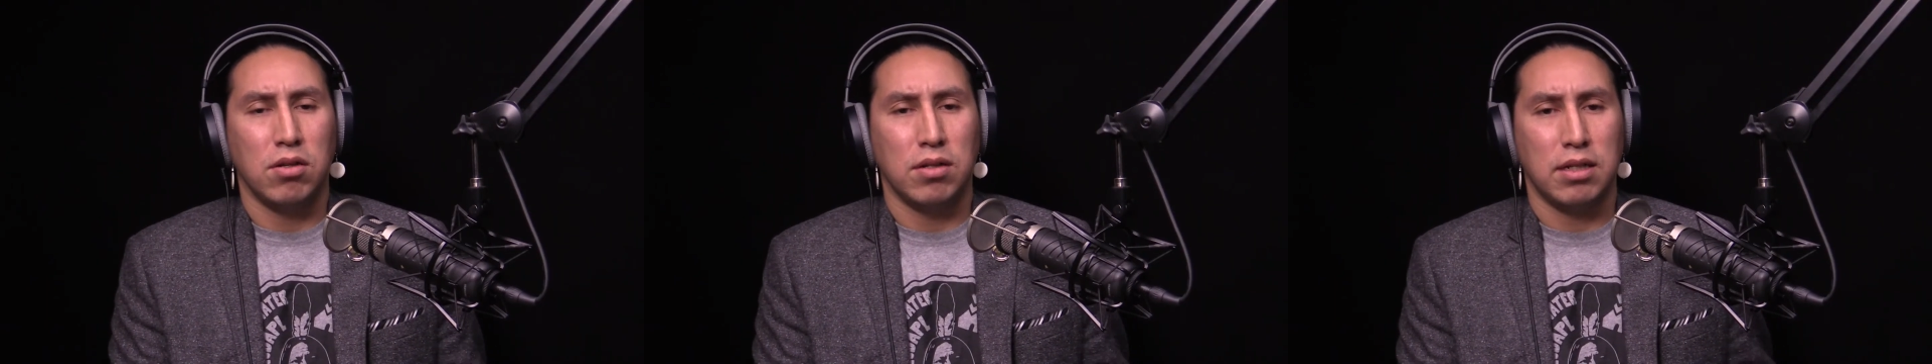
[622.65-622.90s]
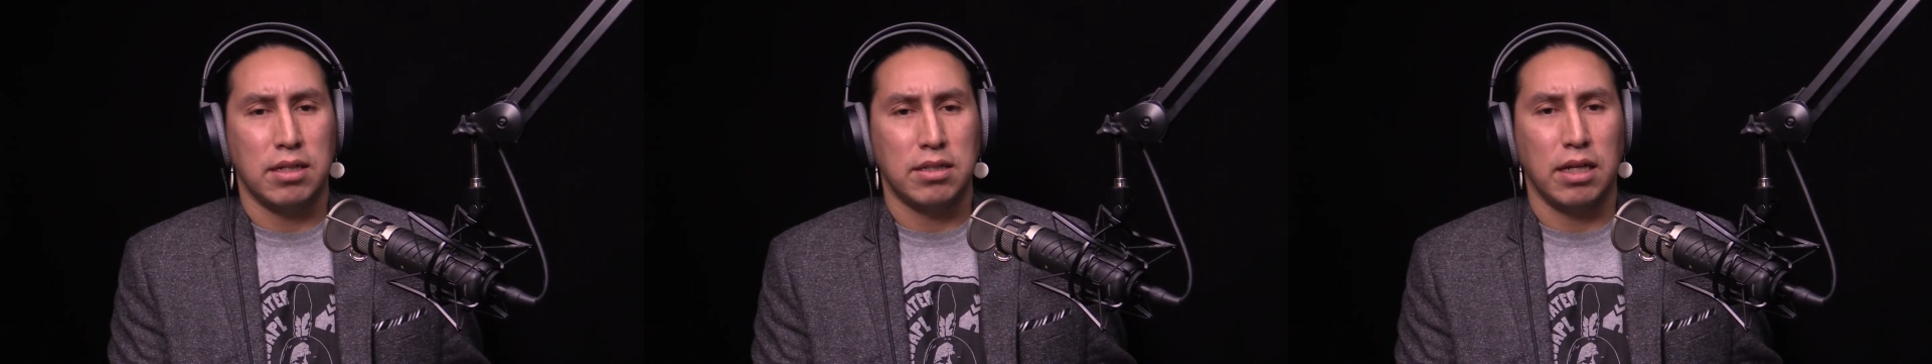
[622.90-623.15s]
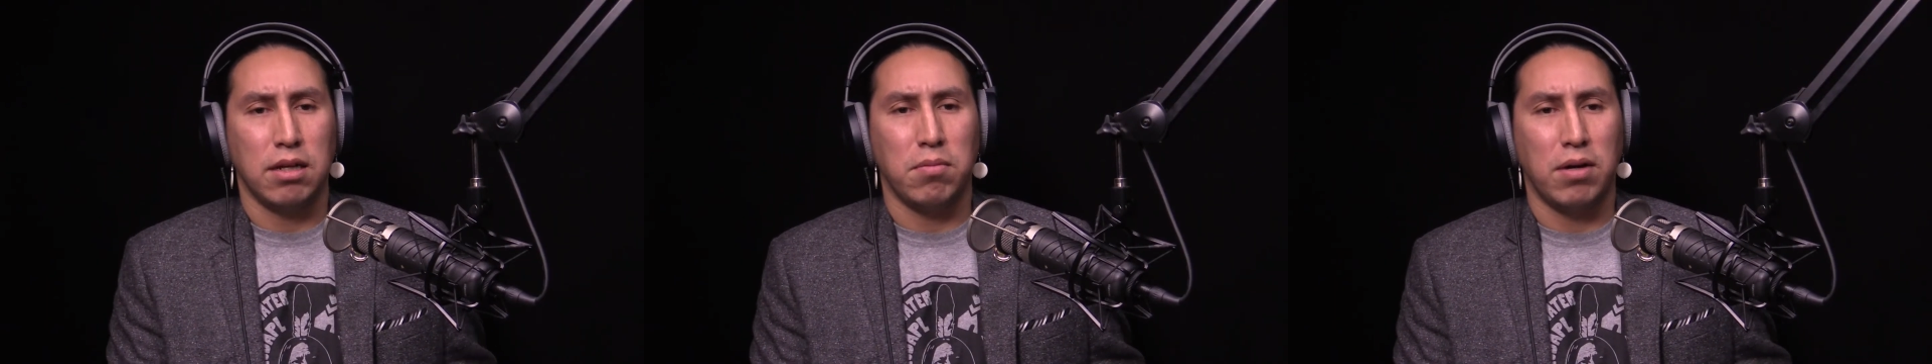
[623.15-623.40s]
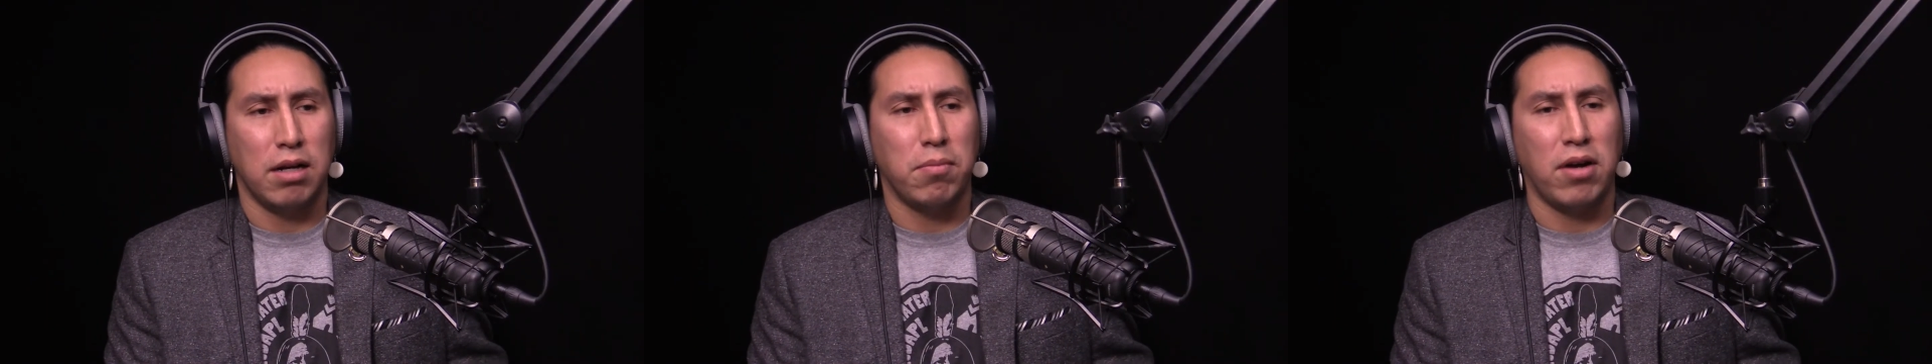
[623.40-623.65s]
let's say
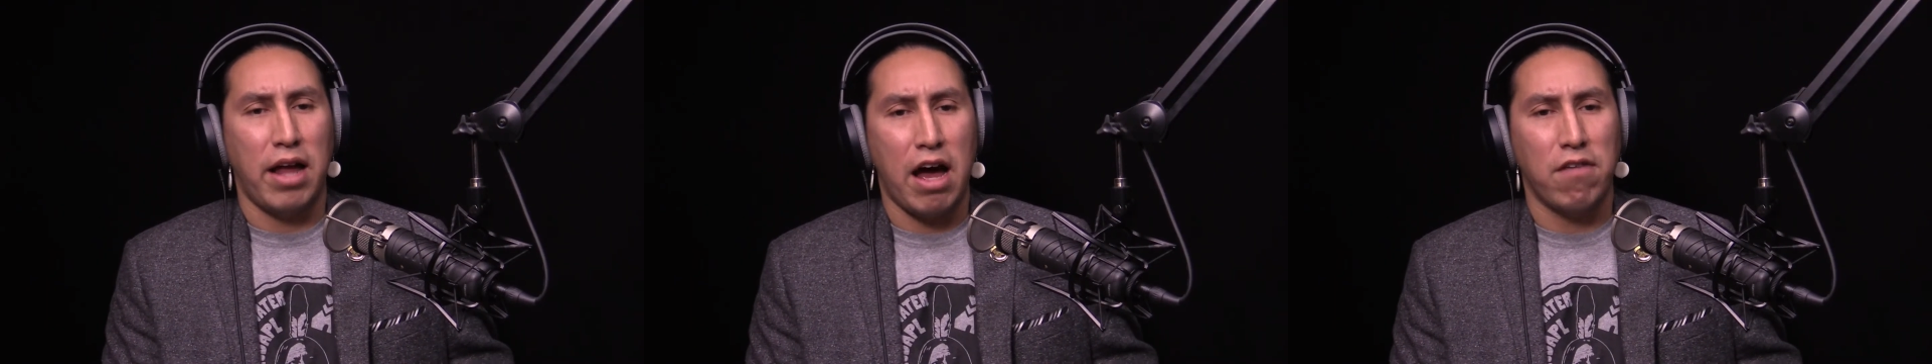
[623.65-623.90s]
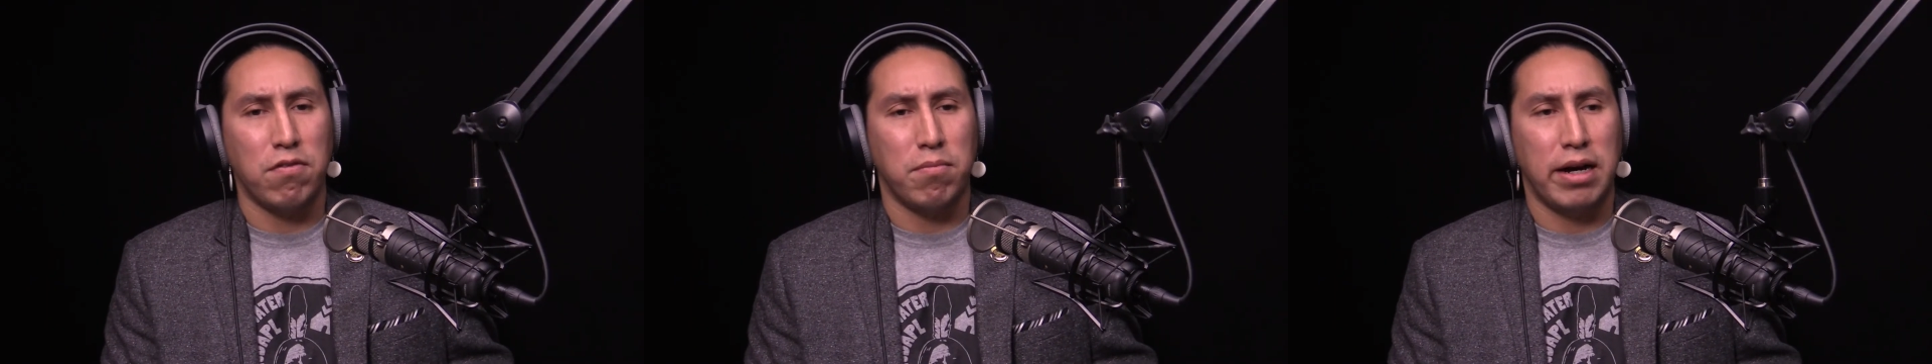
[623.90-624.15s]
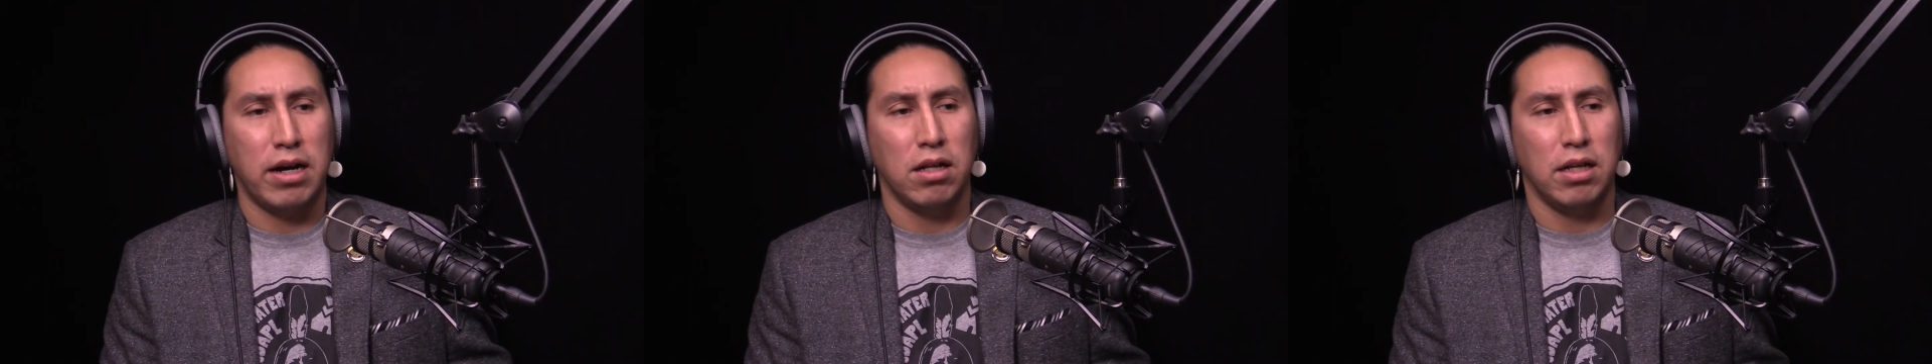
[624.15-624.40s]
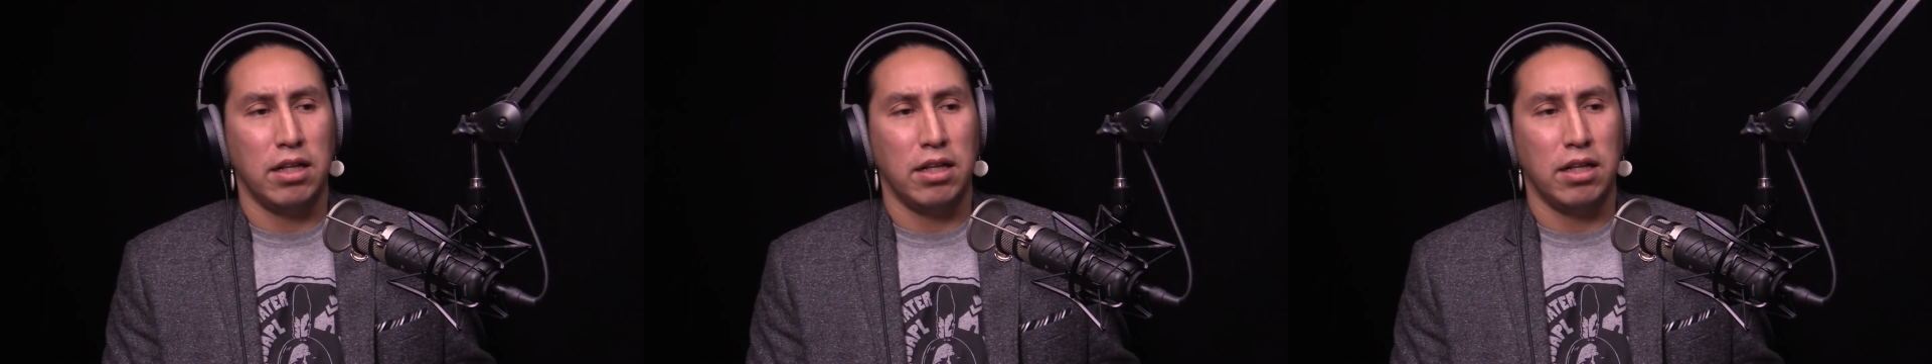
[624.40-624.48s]
about a half a mile,